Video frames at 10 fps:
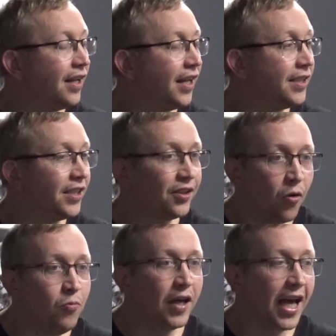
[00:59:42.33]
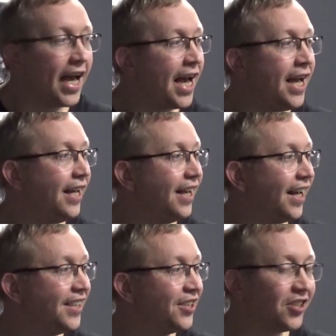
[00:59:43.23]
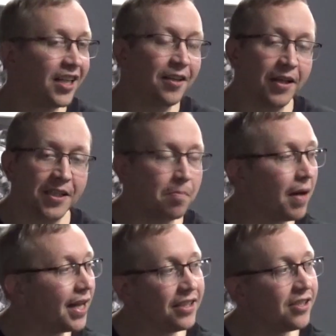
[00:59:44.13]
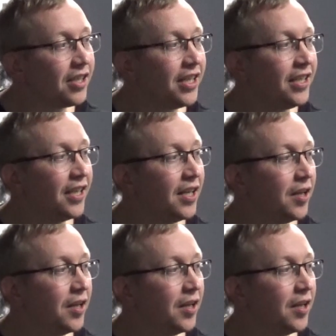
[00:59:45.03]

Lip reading: Like, they don't care. And you're just like, it's madness, like.